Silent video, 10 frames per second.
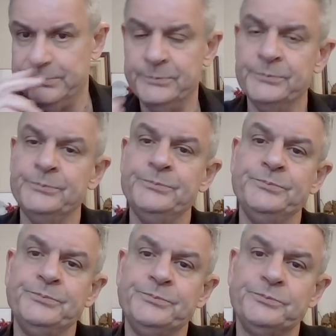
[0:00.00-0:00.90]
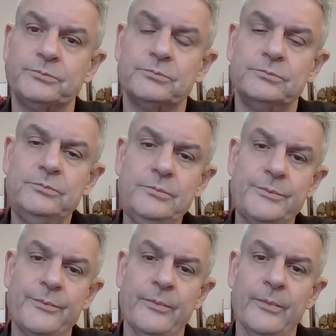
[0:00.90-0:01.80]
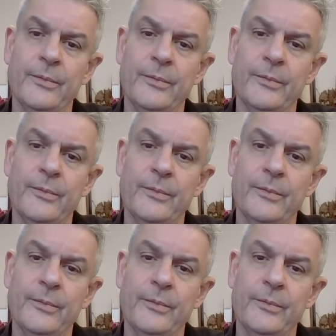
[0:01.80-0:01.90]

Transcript: (silence)